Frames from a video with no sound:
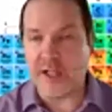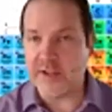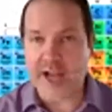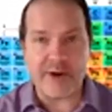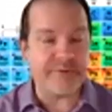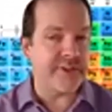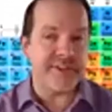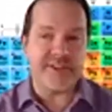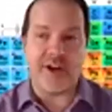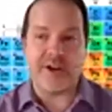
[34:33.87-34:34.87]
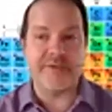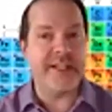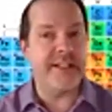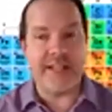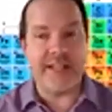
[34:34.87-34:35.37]
allow for
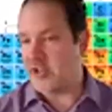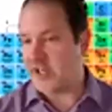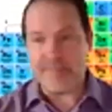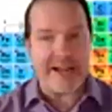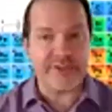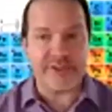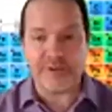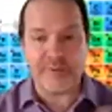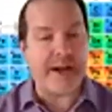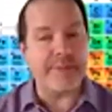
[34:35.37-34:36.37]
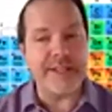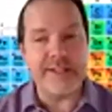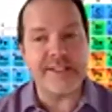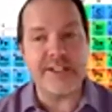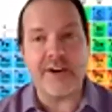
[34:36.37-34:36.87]
dissolving, and you can measure probably
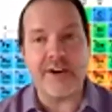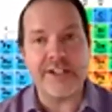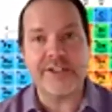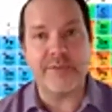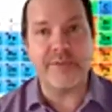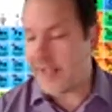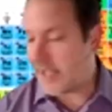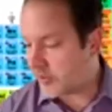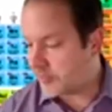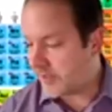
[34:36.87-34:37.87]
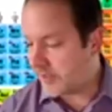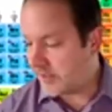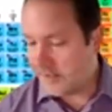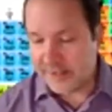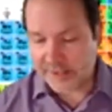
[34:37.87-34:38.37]
this interaction with
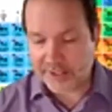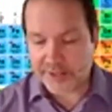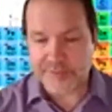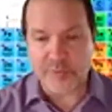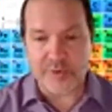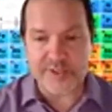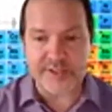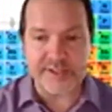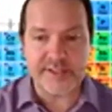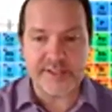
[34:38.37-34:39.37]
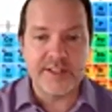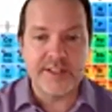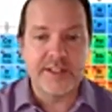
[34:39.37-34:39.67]
enthalpy and other forces.